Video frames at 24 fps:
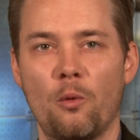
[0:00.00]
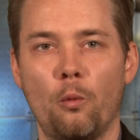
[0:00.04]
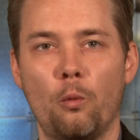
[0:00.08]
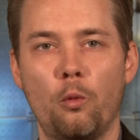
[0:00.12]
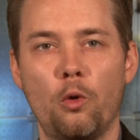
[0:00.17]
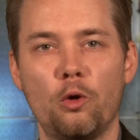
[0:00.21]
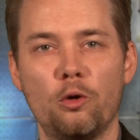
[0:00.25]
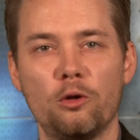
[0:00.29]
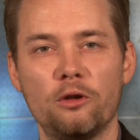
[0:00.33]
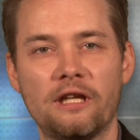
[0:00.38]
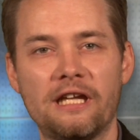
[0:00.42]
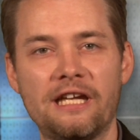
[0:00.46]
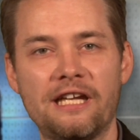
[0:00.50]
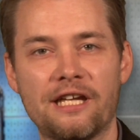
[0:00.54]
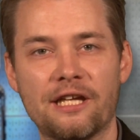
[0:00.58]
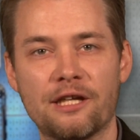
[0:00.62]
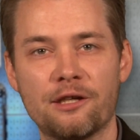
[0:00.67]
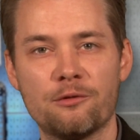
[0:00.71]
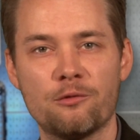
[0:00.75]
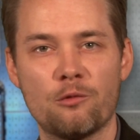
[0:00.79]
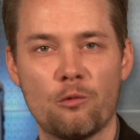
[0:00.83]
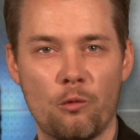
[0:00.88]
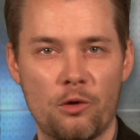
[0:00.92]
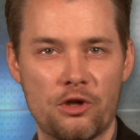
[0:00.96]

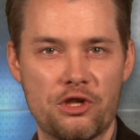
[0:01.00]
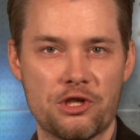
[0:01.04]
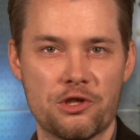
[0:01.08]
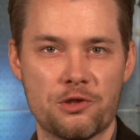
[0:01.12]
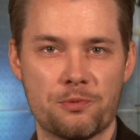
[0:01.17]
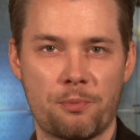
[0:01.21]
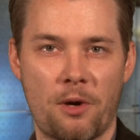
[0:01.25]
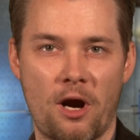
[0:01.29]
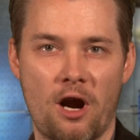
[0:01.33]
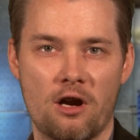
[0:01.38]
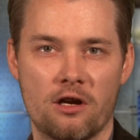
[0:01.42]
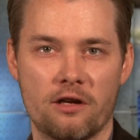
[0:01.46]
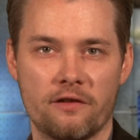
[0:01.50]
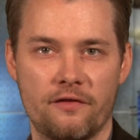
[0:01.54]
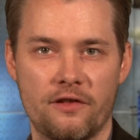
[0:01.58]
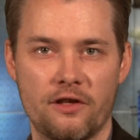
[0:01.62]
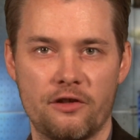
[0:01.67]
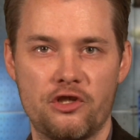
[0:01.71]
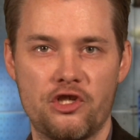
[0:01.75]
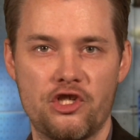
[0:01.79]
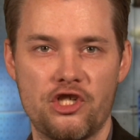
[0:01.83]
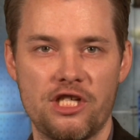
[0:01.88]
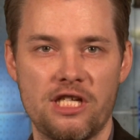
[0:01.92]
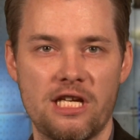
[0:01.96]
Wuling, which is part of
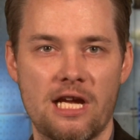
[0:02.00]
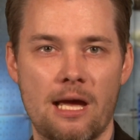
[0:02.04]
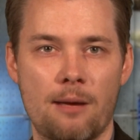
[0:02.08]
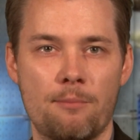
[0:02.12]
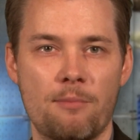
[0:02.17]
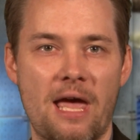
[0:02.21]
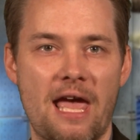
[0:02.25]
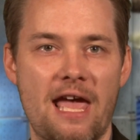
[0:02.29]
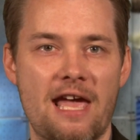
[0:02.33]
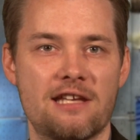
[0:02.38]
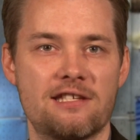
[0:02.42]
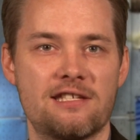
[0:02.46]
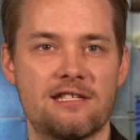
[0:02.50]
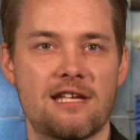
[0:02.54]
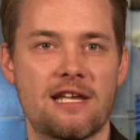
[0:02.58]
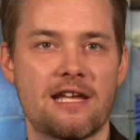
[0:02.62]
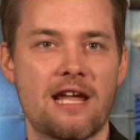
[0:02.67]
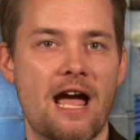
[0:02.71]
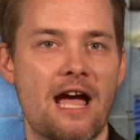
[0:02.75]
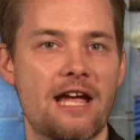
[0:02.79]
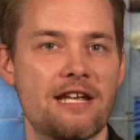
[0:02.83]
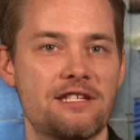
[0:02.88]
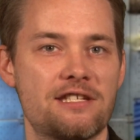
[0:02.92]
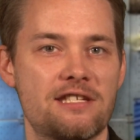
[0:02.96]
the GM
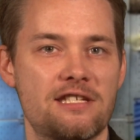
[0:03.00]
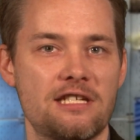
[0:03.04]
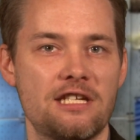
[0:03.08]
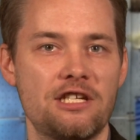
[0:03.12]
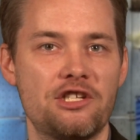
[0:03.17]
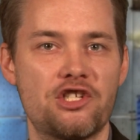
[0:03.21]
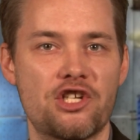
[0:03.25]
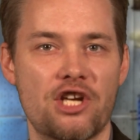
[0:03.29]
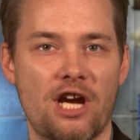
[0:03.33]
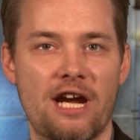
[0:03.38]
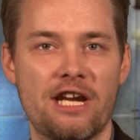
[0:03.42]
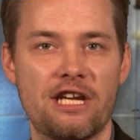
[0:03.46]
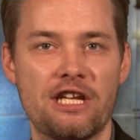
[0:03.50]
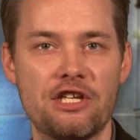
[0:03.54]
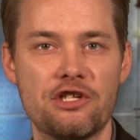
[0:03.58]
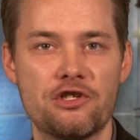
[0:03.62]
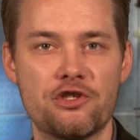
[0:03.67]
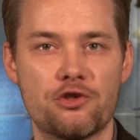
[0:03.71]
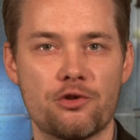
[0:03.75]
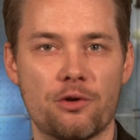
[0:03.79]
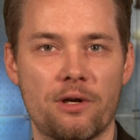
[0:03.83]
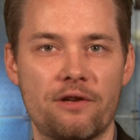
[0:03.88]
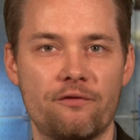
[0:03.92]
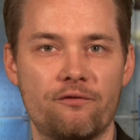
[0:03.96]
SAIC
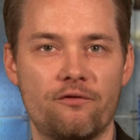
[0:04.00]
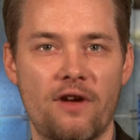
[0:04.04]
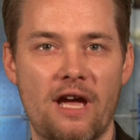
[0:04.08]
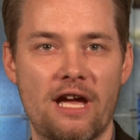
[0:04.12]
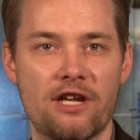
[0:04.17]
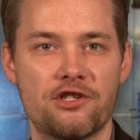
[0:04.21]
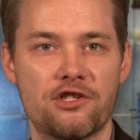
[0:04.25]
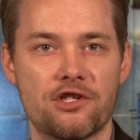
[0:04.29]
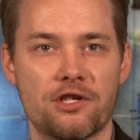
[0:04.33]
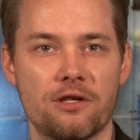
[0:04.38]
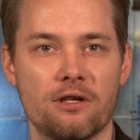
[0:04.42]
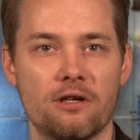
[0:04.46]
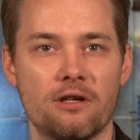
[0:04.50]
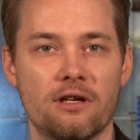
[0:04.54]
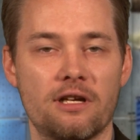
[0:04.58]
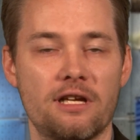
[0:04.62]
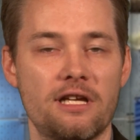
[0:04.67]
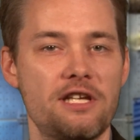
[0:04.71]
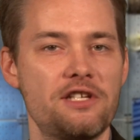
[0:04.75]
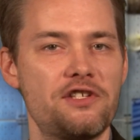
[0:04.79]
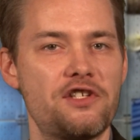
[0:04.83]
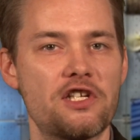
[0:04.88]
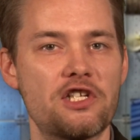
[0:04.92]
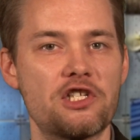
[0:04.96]
Chinese joint venture,
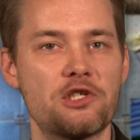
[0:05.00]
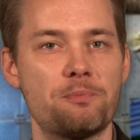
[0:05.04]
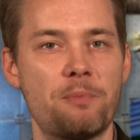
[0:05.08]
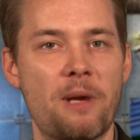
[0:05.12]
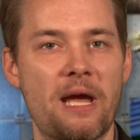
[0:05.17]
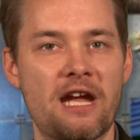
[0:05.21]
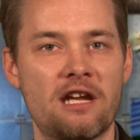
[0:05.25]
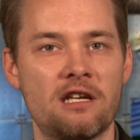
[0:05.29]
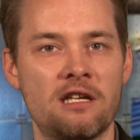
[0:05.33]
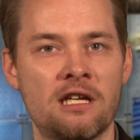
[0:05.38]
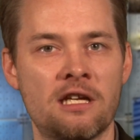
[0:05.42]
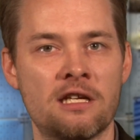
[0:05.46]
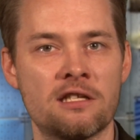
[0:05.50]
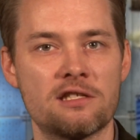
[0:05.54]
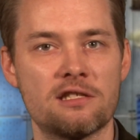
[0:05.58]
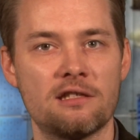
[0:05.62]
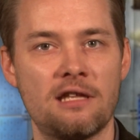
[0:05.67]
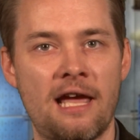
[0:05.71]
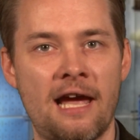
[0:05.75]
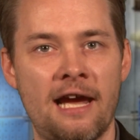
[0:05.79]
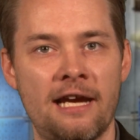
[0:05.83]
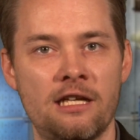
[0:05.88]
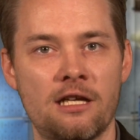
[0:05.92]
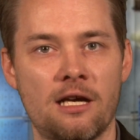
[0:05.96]
is expanding its
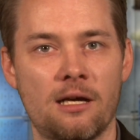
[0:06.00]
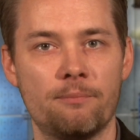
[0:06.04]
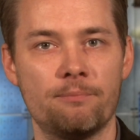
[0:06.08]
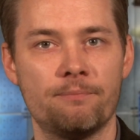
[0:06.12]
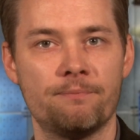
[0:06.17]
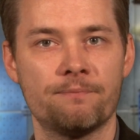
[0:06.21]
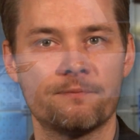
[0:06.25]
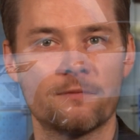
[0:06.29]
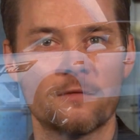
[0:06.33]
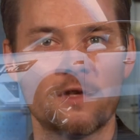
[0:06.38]
lineup.